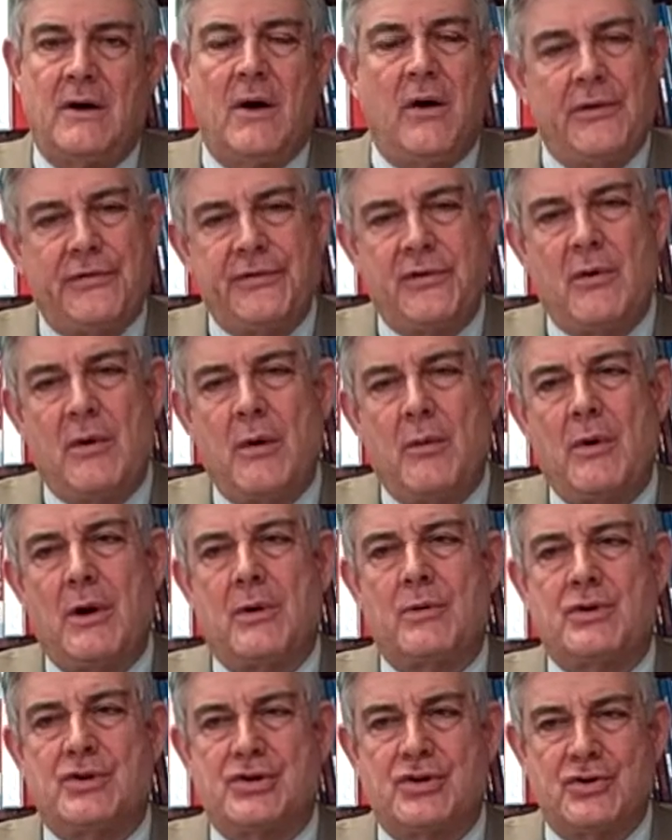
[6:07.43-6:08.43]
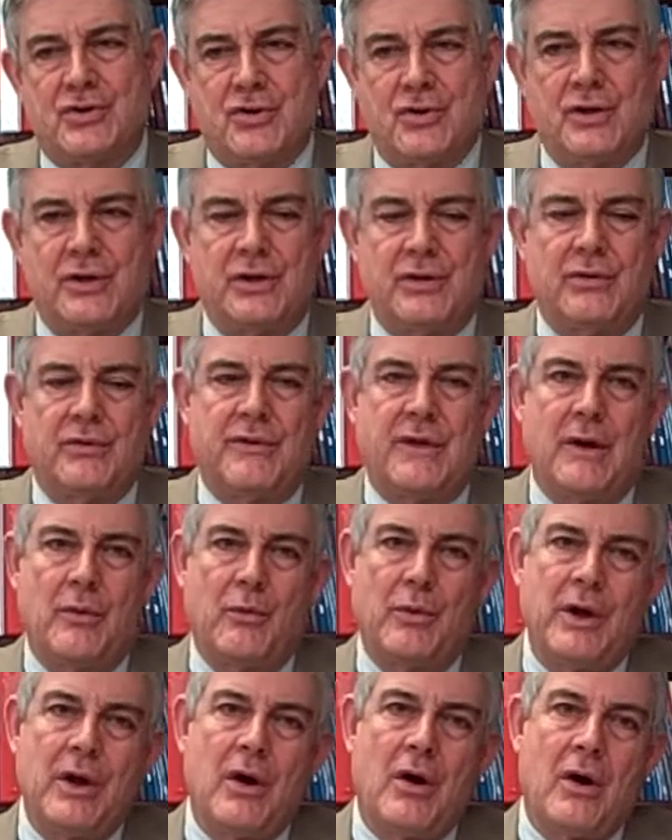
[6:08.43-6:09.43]
Also, I want to assure you
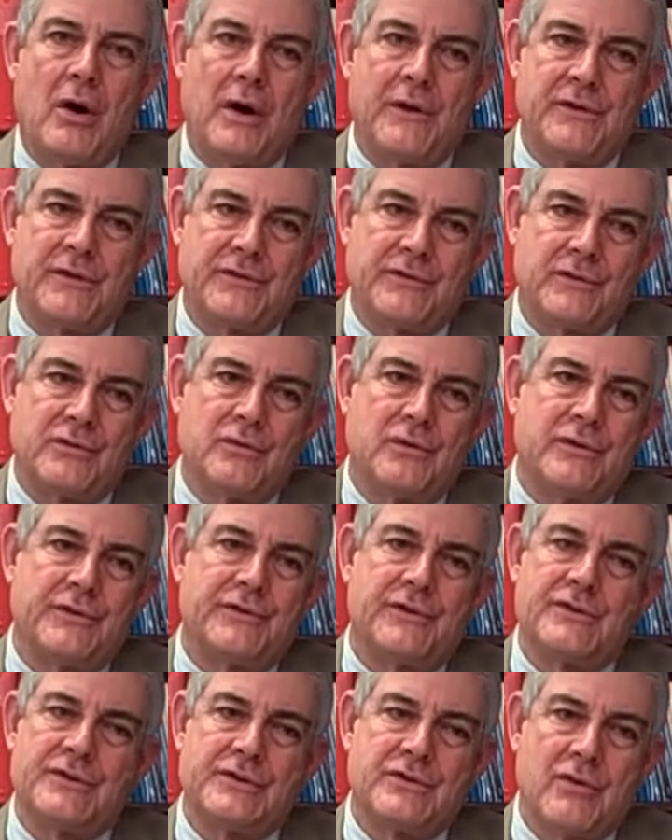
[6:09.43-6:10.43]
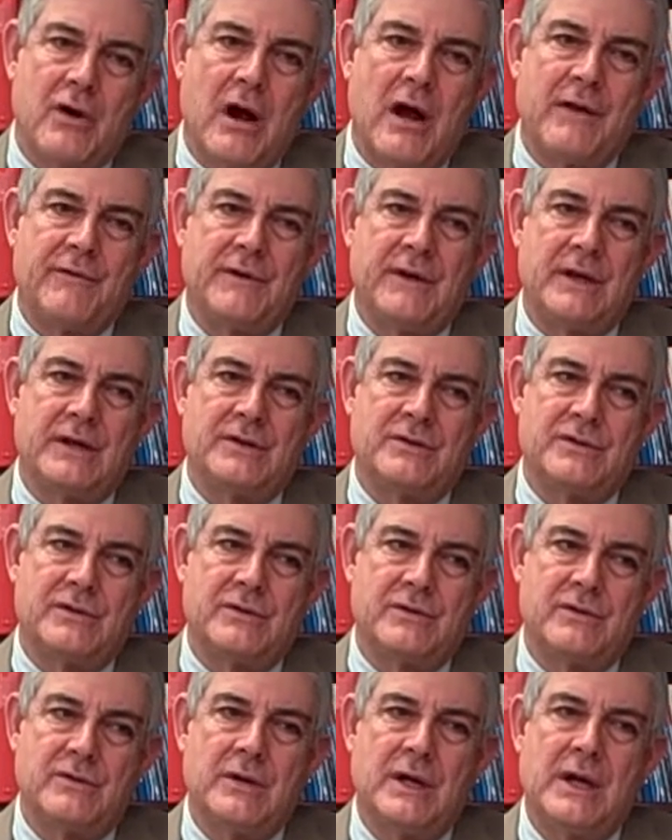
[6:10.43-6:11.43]
that we in the schools are striving
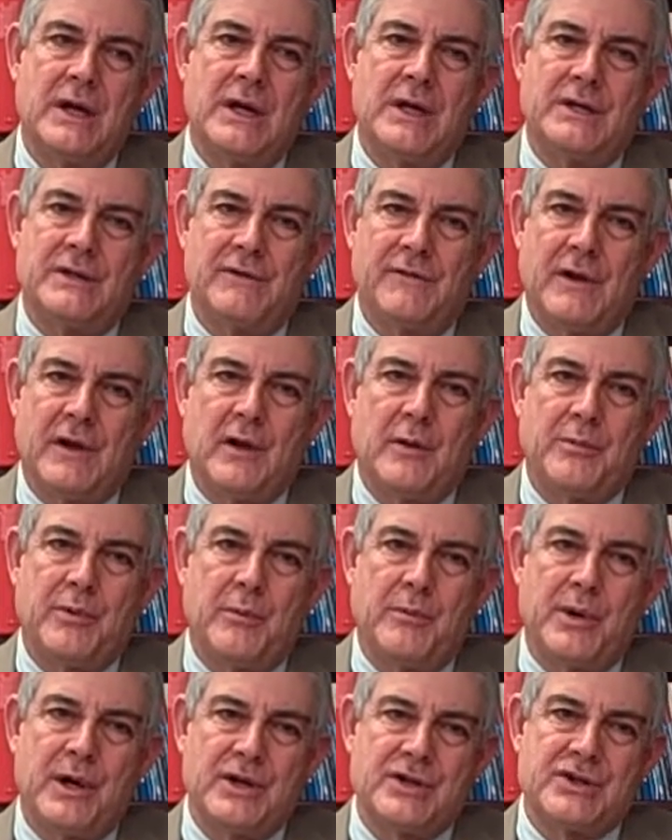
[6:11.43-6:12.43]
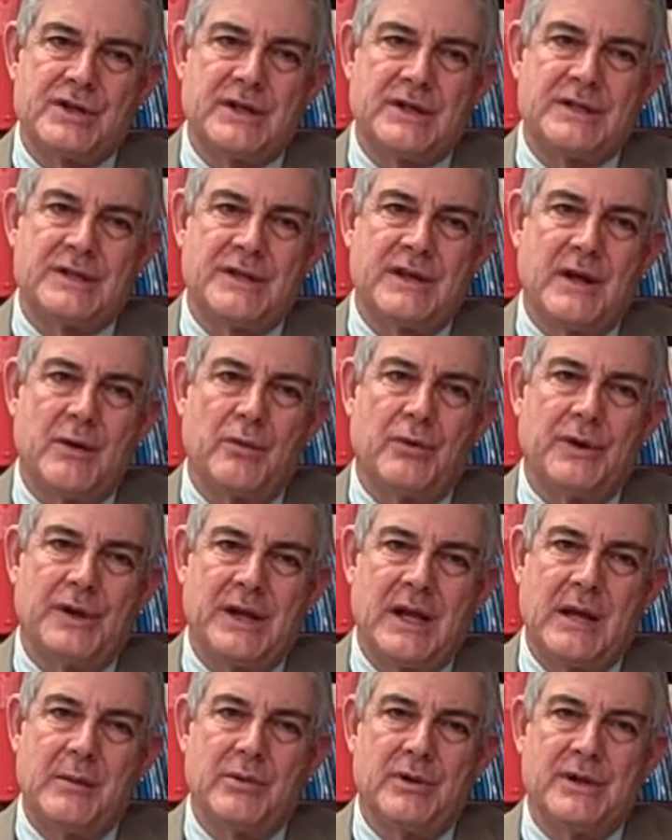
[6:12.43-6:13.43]
to develop a budget that will
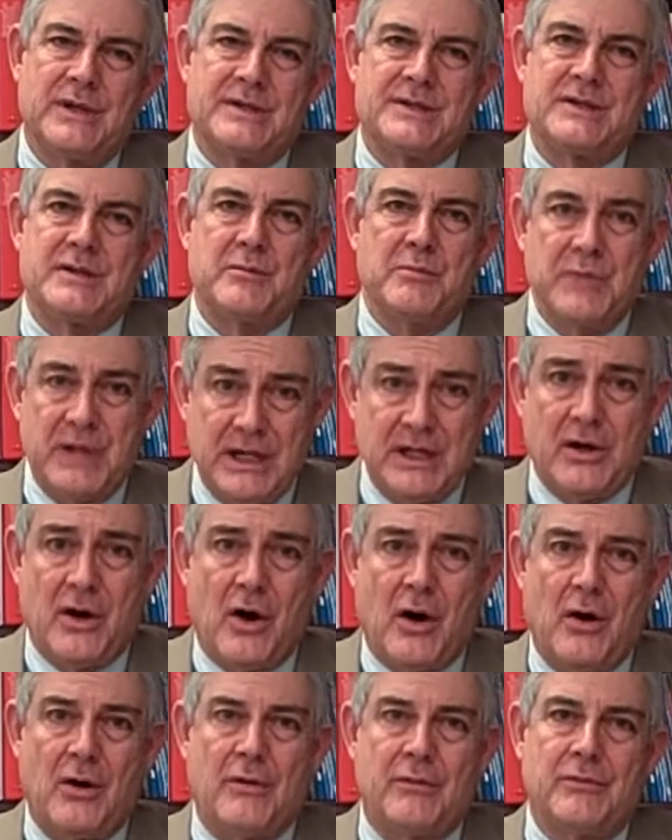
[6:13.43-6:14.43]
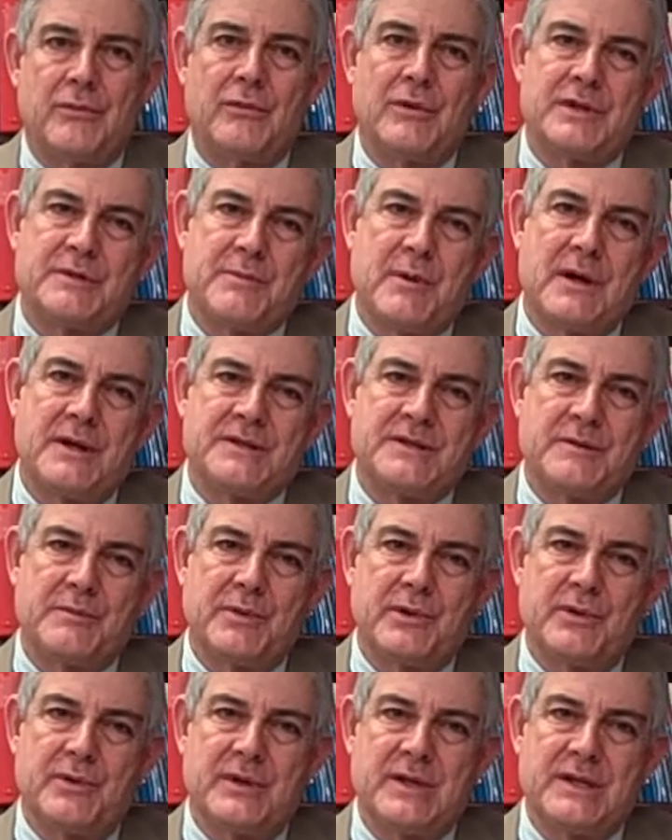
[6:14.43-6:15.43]
enable us to meet our
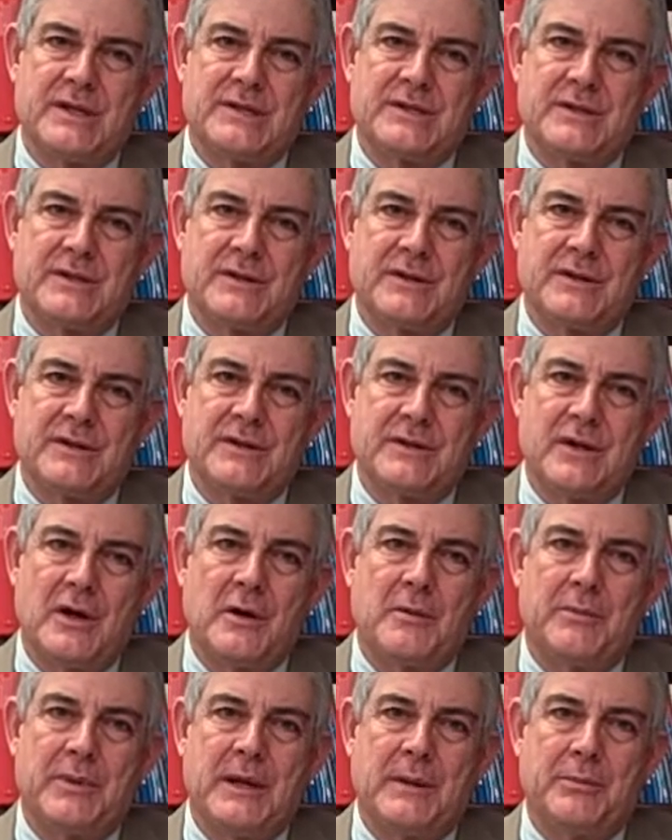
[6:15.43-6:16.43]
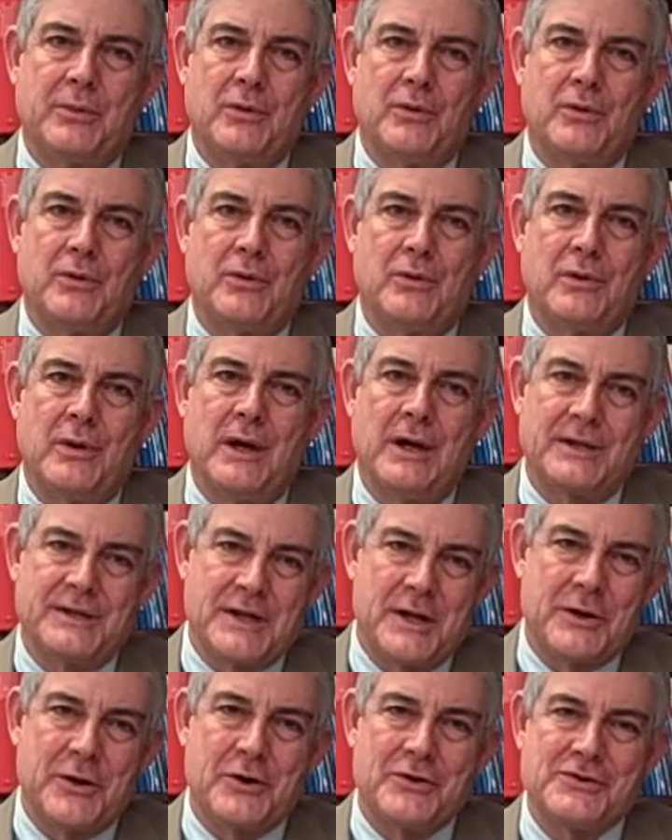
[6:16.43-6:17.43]
responsibilities to the young people who
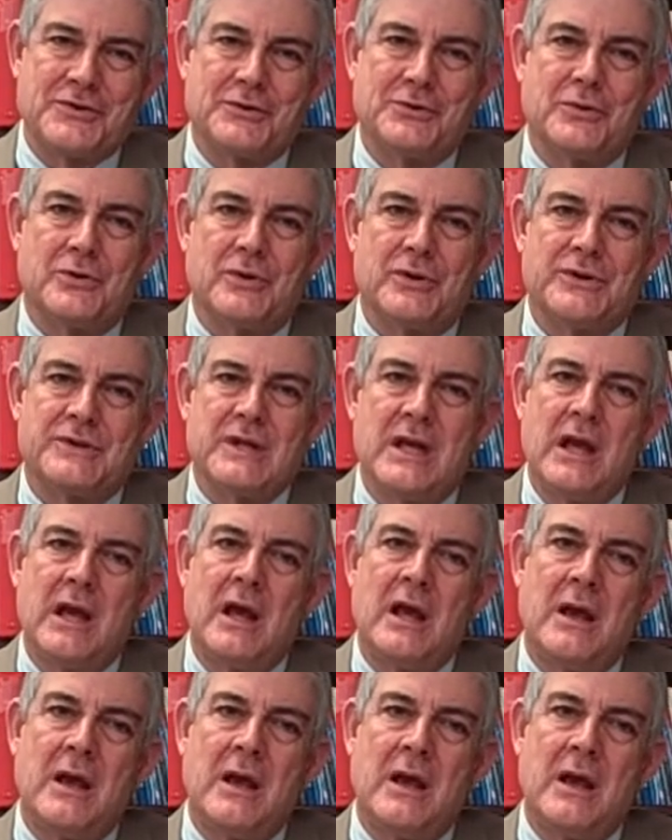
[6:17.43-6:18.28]
attend our schools,